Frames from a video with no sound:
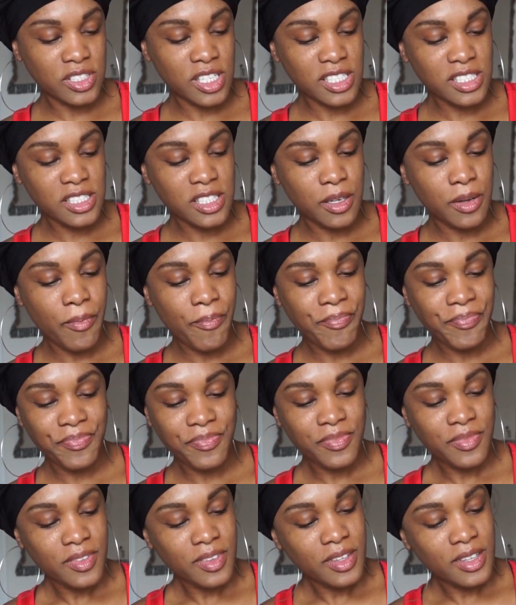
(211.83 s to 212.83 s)
That's
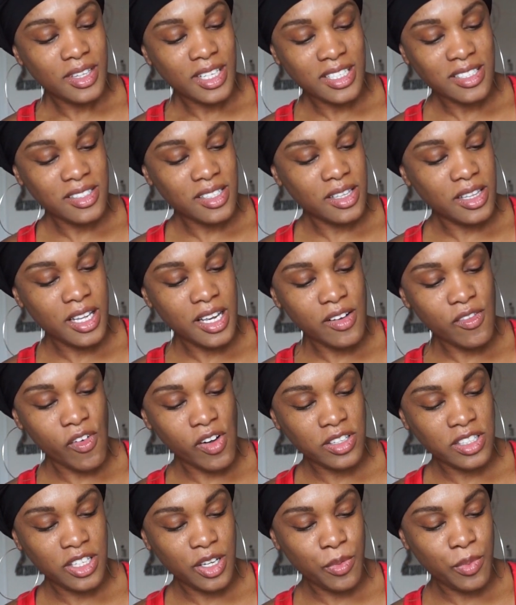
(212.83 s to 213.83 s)
the thing
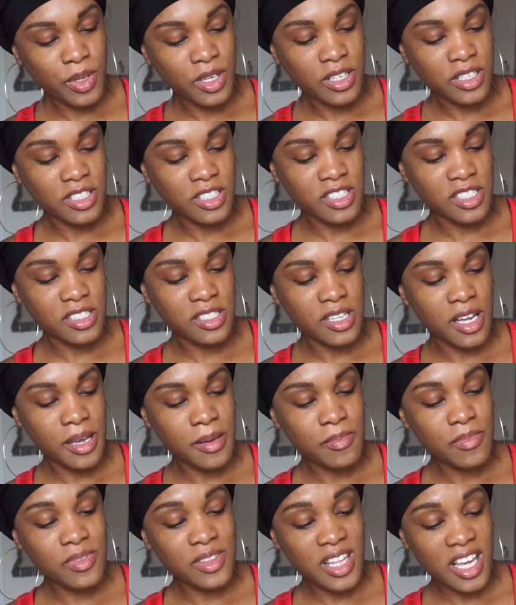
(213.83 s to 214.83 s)
right there. We can cook the
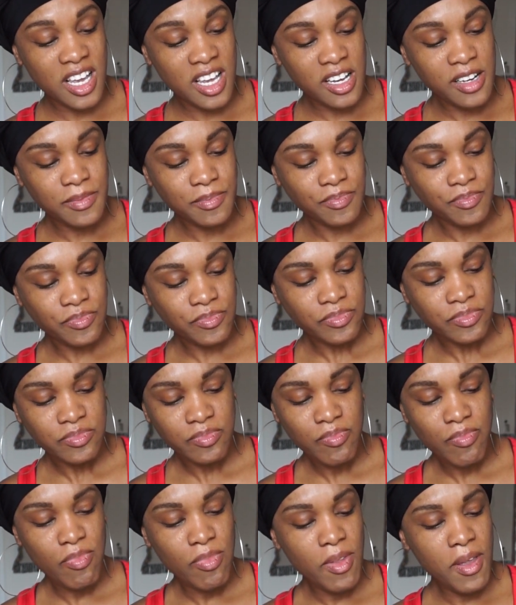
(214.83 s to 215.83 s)
same thing,
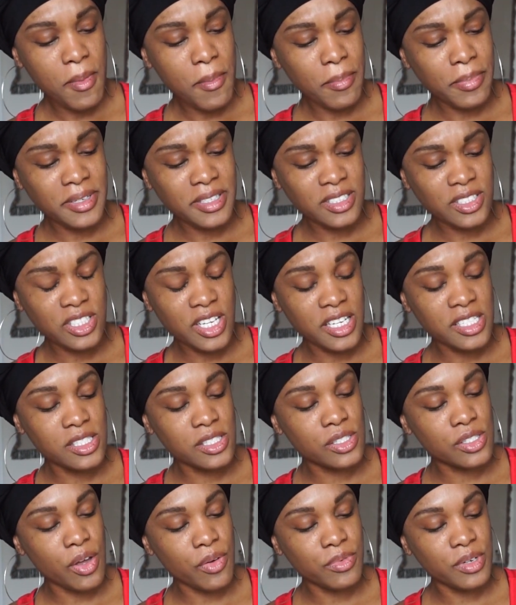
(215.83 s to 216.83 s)
but it
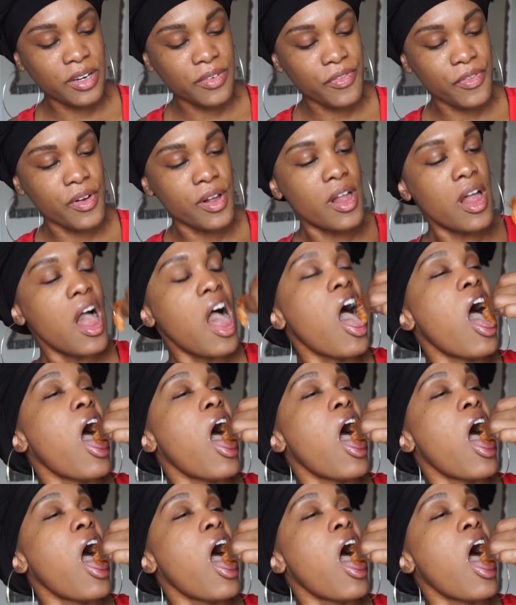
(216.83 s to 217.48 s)
tastes so different.